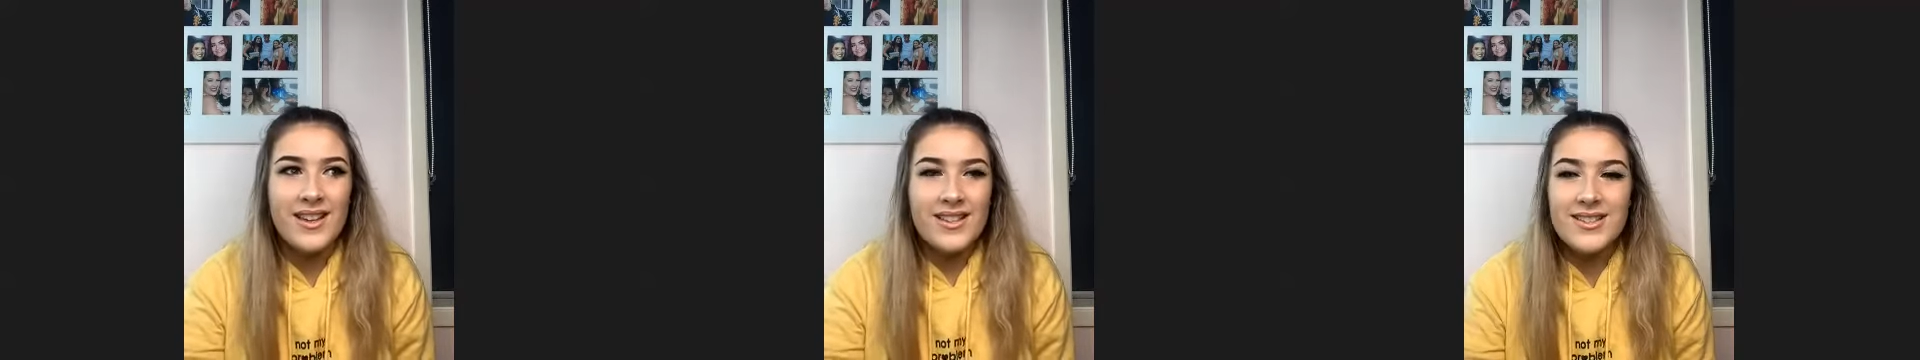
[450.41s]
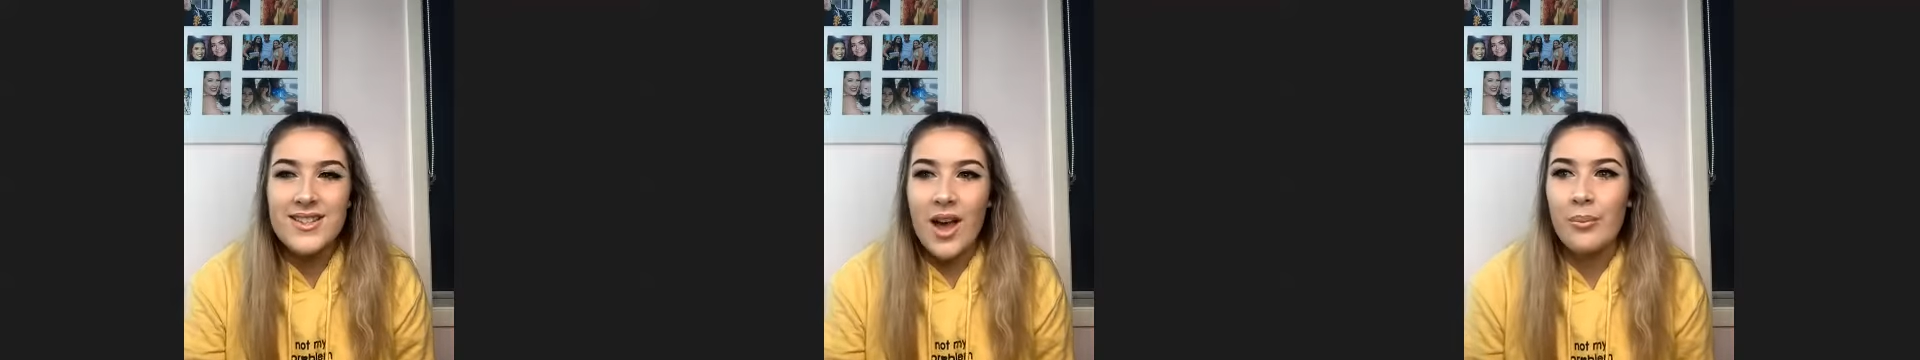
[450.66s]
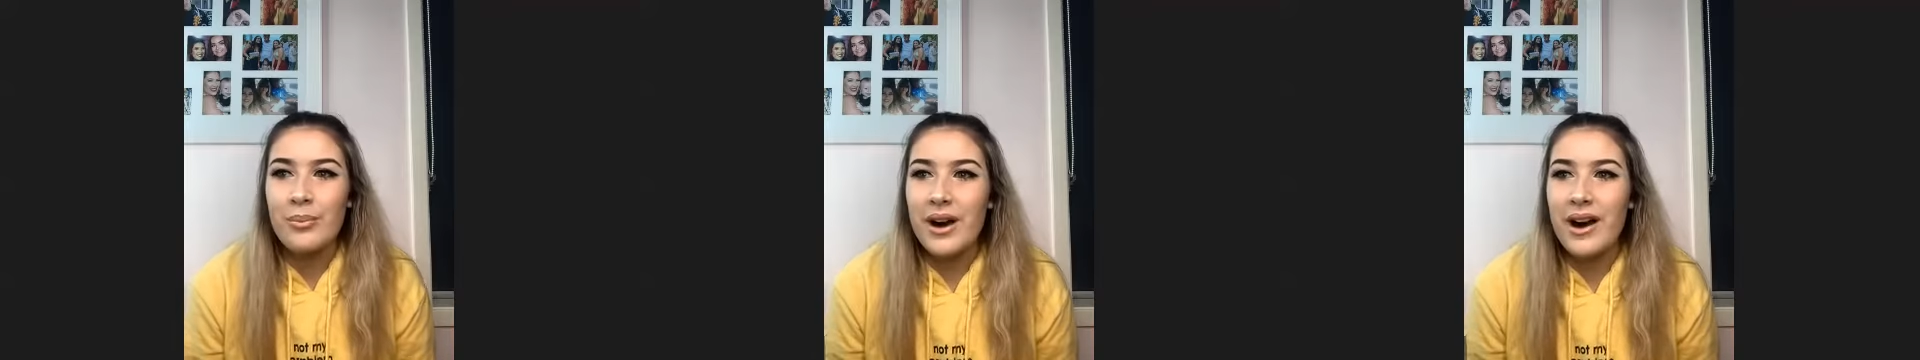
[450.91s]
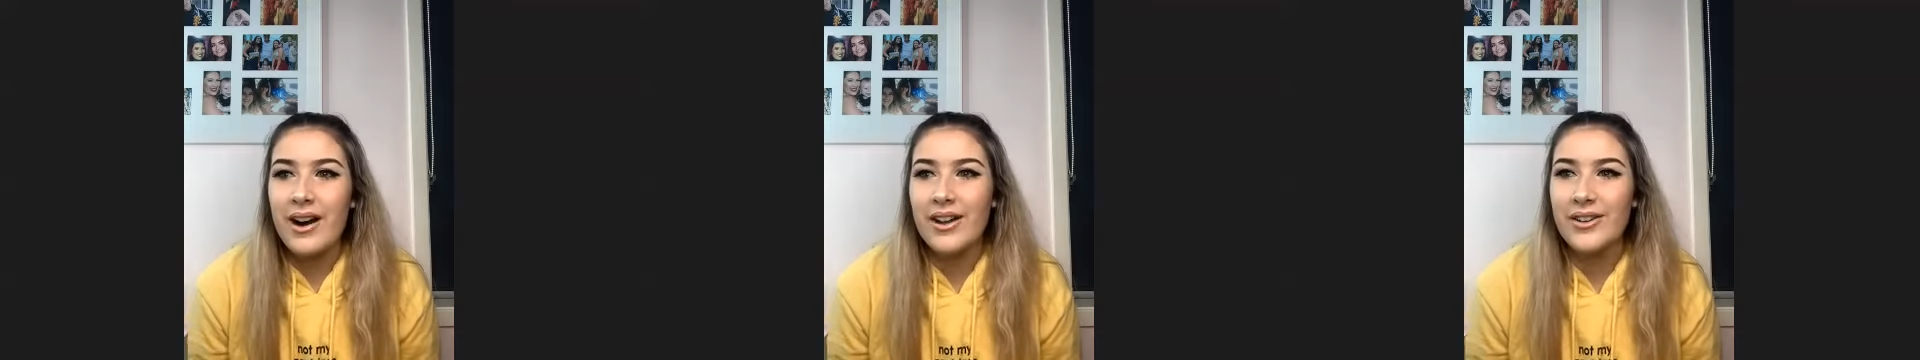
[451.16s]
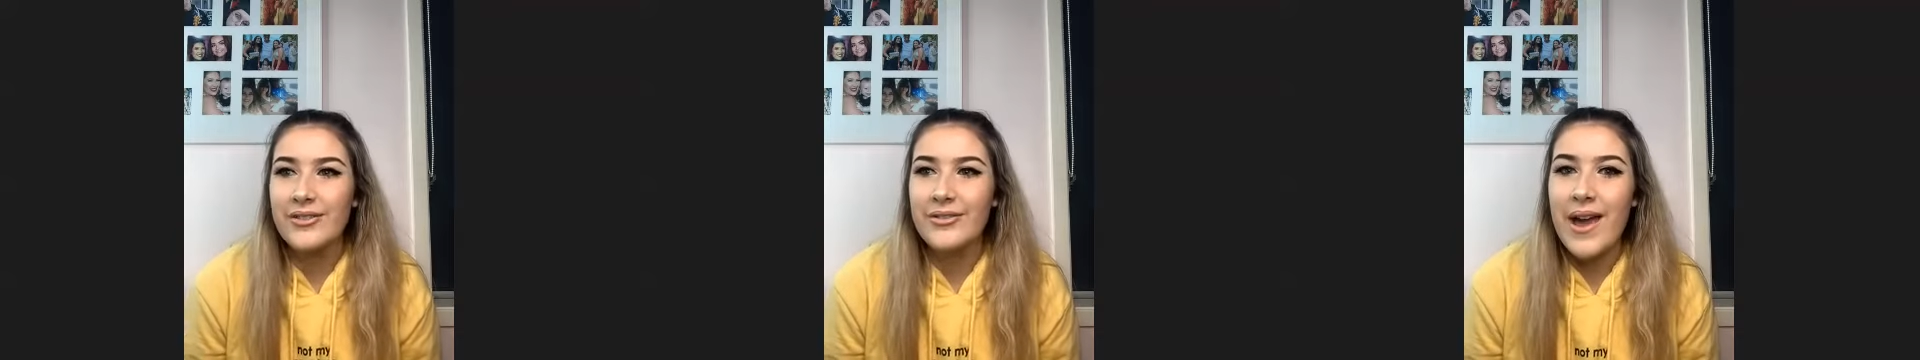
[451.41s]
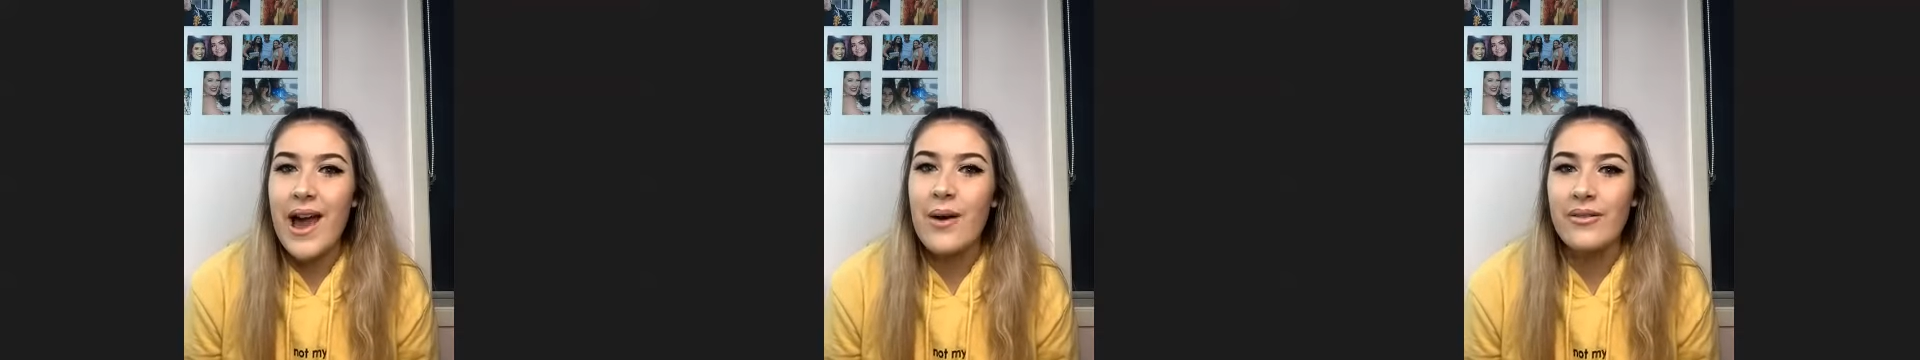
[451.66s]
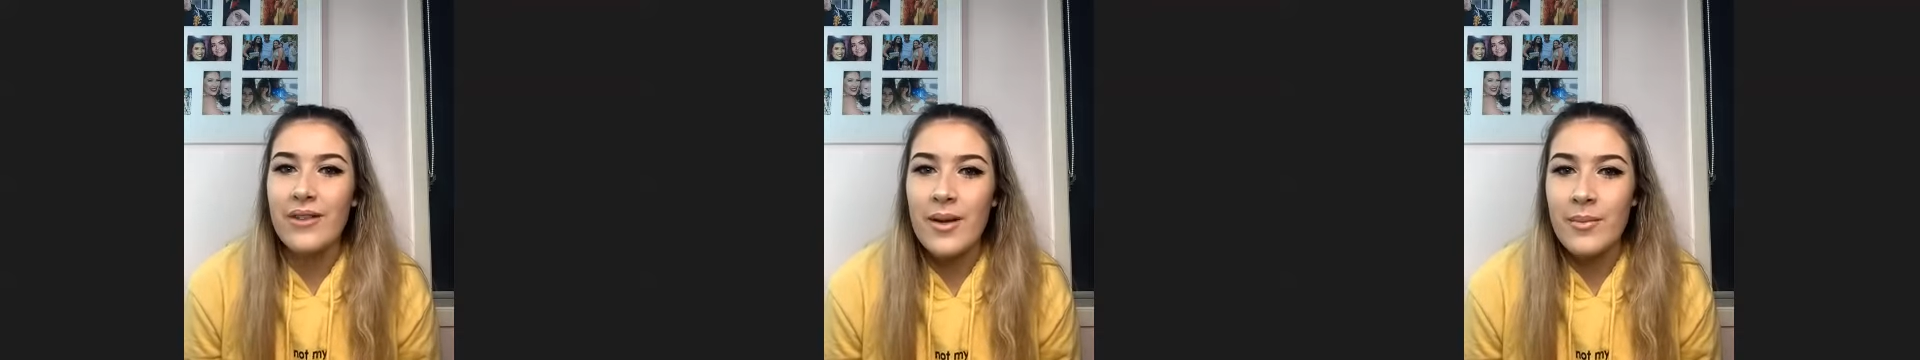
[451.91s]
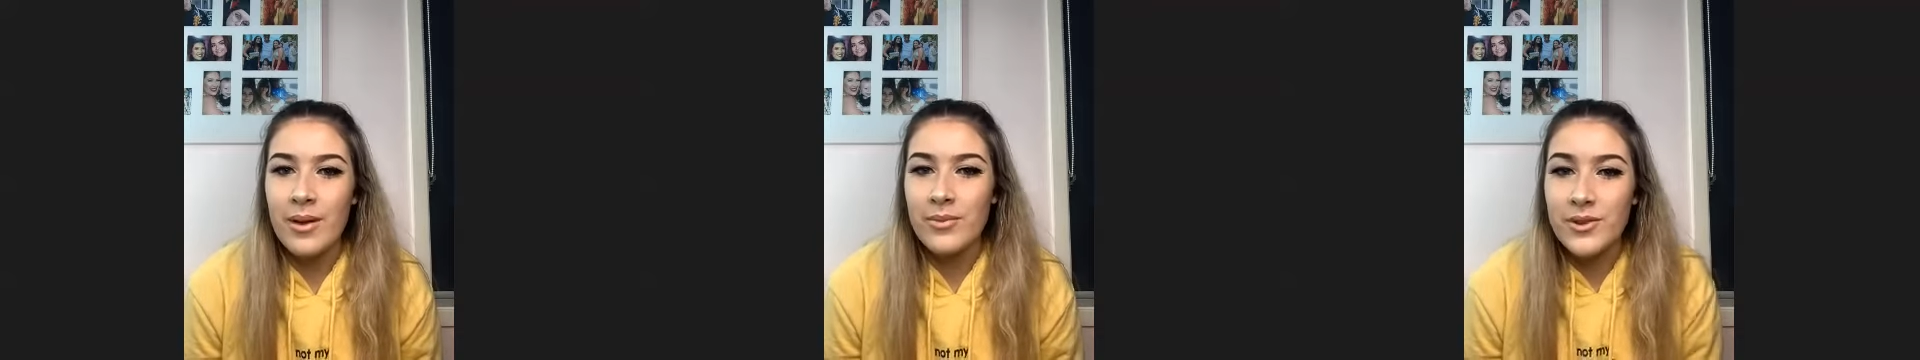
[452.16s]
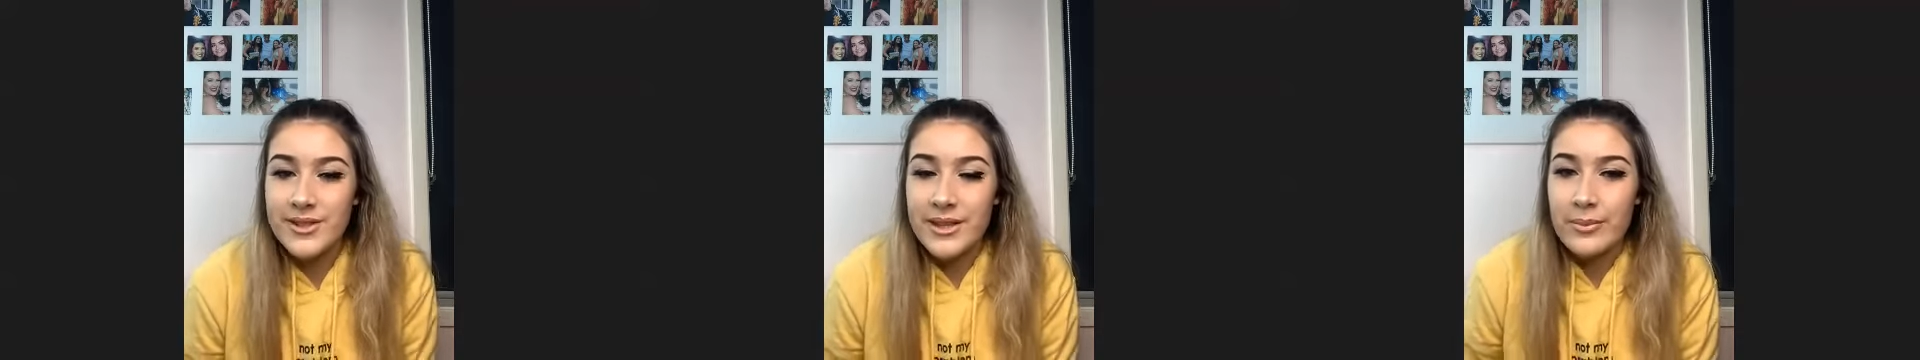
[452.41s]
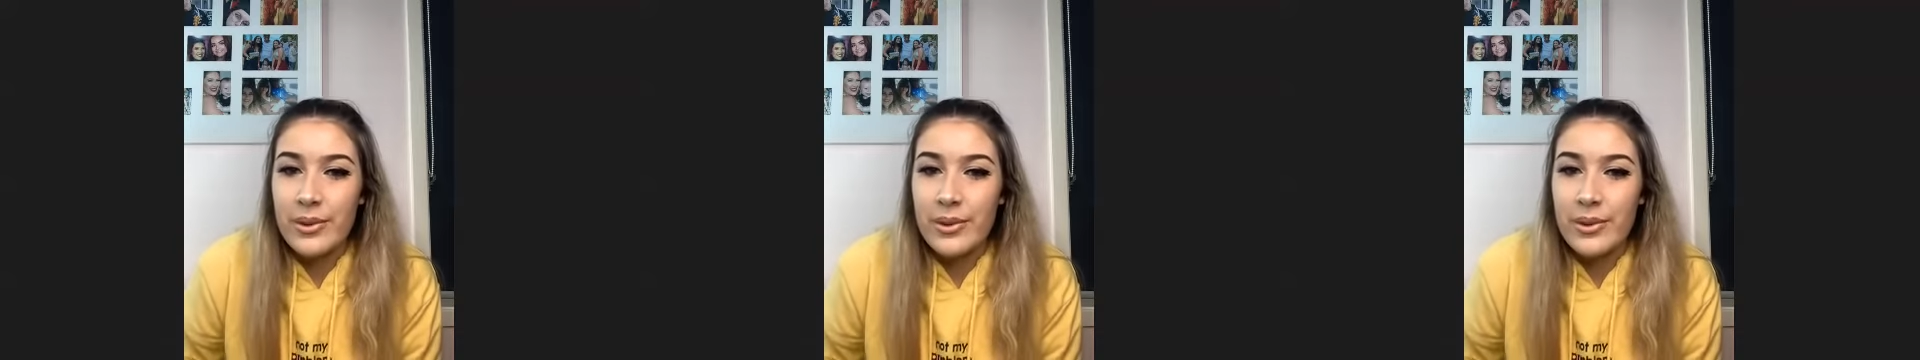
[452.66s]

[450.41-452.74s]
some part of how I write my music.